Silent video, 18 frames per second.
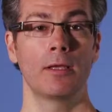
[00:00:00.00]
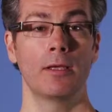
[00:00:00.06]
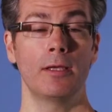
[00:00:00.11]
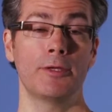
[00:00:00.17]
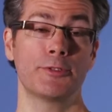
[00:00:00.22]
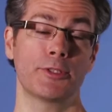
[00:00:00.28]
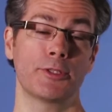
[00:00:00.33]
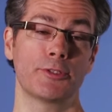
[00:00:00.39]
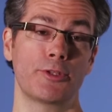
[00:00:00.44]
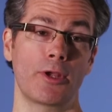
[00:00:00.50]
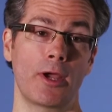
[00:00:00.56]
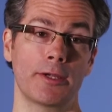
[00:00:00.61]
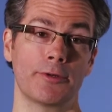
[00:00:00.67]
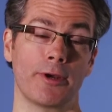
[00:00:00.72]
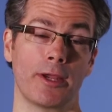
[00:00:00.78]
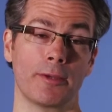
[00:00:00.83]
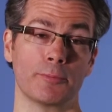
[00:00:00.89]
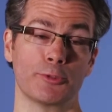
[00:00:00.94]
Here's a
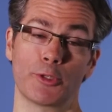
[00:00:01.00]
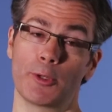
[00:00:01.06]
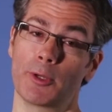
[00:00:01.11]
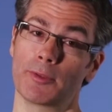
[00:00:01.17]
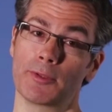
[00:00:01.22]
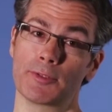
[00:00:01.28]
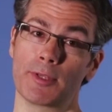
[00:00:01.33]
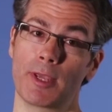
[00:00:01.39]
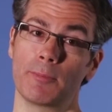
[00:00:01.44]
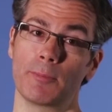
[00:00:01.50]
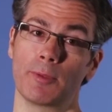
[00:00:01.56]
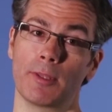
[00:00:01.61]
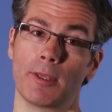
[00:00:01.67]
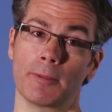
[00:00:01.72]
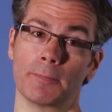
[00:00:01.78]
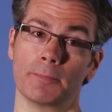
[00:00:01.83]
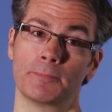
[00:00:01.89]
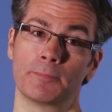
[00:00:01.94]
diagram showing the same
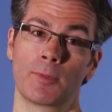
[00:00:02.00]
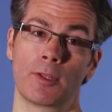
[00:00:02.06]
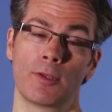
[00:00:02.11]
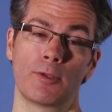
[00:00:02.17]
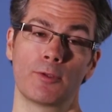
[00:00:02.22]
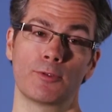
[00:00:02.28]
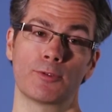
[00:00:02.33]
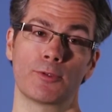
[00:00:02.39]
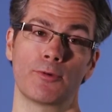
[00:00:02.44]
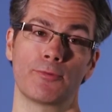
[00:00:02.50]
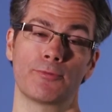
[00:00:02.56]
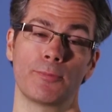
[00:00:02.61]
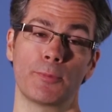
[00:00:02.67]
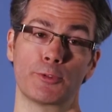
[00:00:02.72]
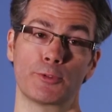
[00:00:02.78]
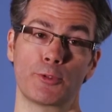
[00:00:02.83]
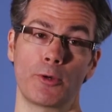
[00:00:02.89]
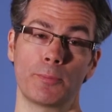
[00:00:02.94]
thing. So from
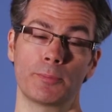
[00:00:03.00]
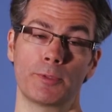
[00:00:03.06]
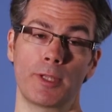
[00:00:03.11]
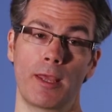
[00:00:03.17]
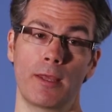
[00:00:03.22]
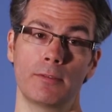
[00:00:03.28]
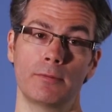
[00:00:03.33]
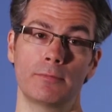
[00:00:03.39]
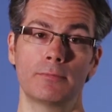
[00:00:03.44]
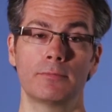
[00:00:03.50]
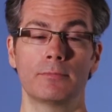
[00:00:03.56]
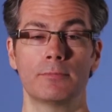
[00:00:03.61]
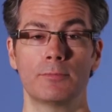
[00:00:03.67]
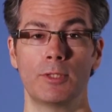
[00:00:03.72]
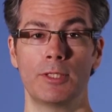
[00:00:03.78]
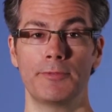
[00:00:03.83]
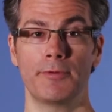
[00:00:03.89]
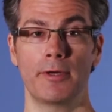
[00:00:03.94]
the top down,
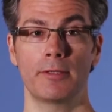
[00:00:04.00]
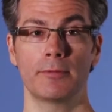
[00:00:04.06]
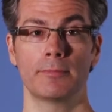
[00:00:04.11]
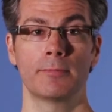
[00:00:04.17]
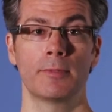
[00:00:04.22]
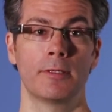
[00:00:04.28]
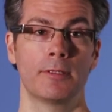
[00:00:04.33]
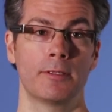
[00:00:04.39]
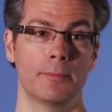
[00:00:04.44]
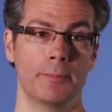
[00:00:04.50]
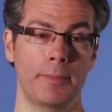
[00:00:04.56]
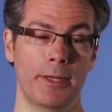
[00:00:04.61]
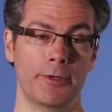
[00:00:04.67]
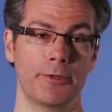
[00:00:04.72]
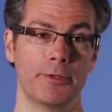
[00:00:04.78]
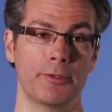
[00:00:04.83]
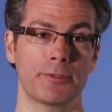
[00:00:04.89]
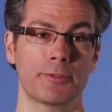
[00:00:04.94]
liver,
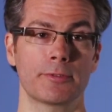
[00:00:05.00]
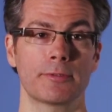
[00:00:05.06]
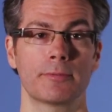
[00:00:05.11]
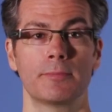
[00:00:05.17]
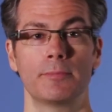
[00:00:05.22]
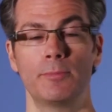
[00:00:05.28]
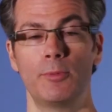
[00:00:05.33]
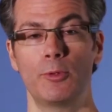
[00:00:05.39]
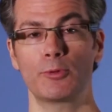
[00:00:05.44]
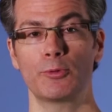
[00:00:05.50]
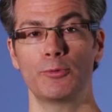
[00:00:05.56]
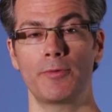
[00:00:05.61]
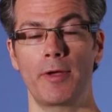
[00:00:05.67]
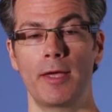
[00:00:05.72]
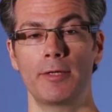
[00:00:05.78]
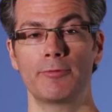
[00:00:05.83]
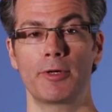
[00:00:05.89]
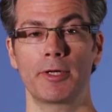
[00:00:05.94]
pancreas, portal
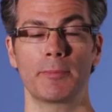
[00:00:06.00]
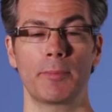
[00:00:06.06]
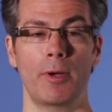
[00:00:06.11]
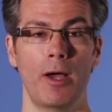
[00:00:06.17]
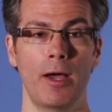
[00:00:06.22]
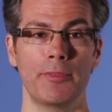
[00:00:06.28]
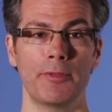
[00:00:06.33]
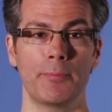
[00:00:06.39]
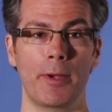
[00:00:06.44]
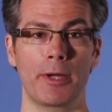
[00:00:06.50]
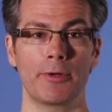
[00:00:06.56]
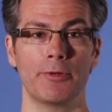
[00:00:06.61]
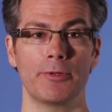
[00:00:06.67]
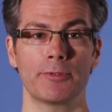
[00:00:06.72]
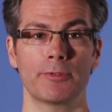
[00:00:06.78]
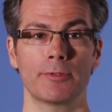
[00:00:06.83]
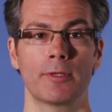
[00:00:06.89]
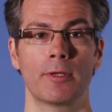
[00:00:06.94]
vein running behind the
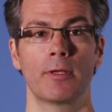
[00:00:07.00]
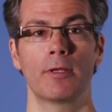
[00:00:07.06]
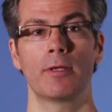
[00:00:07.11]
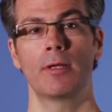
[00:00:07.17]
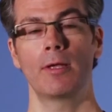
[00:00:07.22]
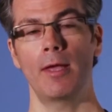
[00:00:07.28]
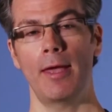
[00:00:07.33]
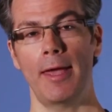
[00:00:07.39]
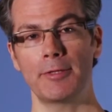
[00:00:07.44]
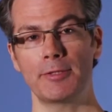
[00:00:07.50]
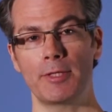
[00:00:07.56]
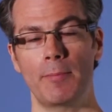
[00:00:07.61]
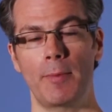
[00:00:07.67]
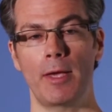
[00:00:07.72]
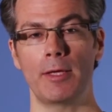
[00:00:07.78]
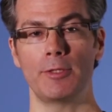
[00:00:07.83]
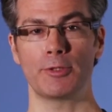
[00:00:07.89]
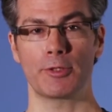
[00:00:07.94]
pancreas,
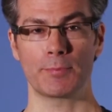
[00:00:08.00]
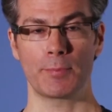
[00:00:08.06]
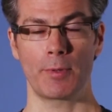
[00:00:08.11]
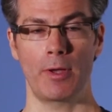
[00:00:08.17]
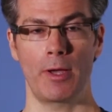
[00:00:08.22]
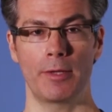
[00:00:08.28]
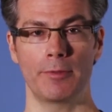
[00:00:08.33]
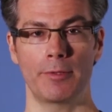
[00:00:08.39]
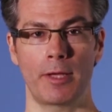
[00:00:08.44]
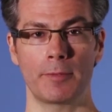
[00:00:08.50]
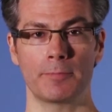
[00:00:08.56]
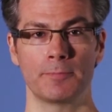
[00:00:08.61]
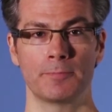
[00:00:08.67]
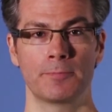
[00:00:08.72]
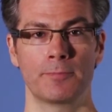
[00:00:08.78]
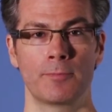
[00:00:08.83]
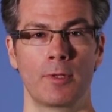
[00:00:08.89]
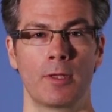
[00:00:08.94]
SMA just behind
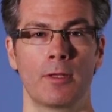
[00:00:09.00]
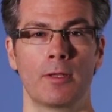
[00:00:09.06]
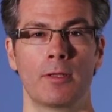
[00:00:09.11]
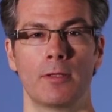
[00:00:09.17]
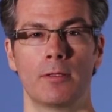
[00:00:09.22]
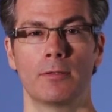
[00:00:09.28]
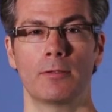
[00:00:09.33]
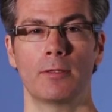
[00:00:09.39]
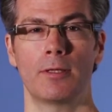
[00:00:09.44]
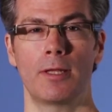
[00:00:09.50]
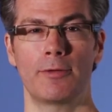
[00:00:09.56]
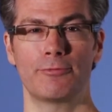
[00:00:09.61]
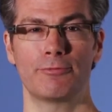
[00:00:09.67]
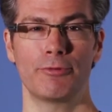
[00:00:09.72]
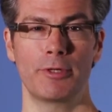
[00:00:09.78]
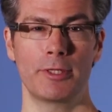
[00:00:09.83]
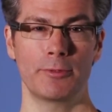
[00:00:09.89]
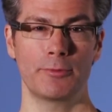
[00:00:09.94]
that, the left
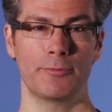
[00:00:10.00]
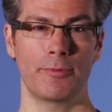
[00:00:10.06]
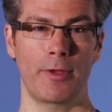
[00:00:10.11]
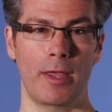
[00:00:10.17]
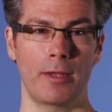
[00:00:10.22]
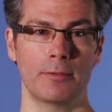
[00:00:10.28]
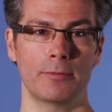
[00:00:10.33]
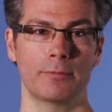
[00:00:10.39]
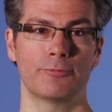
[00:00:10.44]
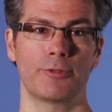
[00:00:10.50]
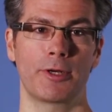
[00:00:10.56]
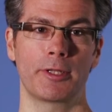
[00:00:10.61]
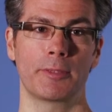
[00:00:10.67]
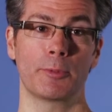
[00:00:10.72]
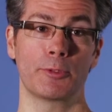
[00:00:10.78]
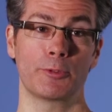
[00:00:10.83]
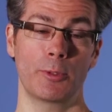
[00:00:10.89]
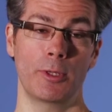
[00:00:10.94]
renal vein
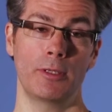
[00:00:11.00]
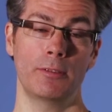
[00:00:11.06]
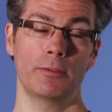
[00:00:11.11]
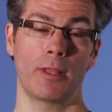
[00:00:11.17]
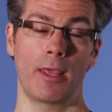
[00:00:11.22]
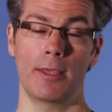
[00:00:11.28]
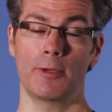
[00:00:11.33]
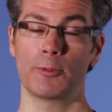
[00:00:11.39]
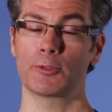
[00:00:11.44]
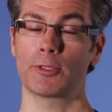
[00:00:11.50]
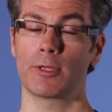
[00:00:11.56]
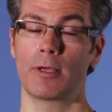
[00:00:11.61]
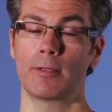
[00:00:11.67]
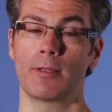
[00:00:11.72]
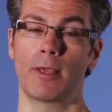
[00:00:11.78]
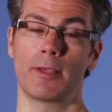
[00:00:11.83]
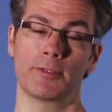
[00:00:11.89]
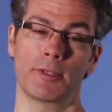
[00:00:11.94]
running between the aorta
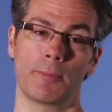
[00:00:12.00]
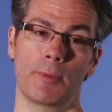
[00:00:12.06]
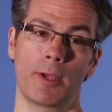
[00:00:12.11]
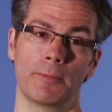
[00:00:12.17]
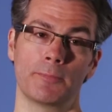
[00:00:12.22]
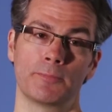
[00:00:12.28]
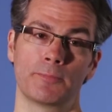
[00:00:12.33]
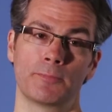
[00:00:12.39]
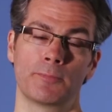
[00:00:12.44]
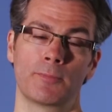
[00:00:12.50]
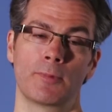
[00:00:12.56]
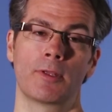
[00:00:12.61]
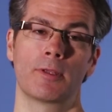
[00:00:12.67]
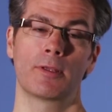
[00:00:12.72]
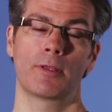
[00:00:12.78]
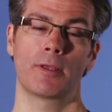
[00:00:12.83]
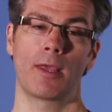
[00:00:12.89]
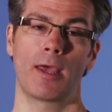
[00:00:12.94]
and the SMA,
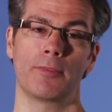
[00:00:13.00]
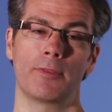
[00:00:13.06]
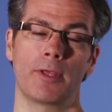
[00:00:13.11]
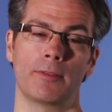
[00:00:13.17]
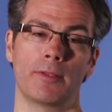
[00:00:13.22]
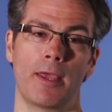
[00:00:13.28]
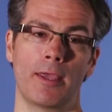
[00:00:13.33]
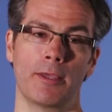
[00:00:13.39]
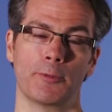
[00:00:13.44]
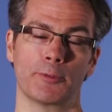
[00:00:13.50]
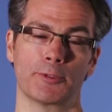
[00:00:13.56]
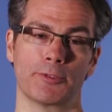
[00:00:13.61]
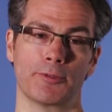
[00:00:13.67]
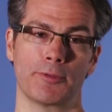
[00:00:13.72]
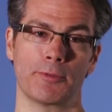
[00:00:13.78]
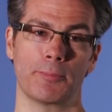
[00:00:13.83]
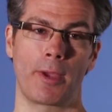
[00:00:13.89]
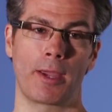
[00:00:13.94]
and then the aorta
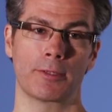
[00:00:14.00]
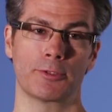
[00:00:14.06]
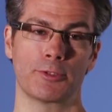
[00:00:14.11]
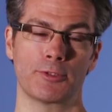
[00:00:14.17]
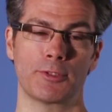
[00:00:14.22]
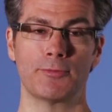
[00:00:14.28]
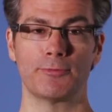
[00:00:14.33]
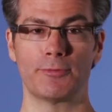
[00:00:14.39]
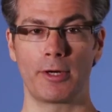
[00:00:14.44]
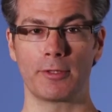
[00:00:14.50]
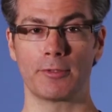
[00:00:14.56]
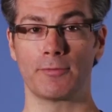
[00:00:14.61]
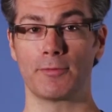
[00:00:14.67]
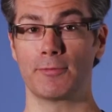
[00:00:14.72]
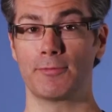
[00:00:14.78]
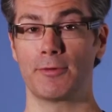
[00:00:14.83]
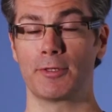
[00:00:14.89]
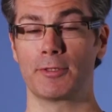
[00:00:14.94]
at the back, just in front of
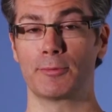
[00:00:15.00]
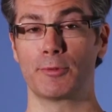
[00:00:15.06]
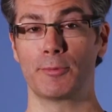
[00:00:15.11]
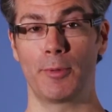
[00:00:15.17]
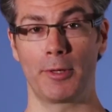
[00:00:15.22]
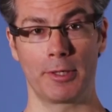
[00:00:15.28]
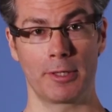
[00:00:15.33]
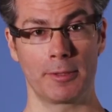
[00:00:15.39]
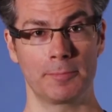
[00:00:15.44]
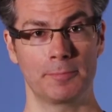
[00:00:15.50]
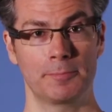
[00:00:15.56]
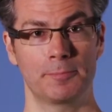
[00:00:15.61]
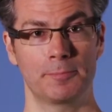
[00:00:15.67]
the vertebral body.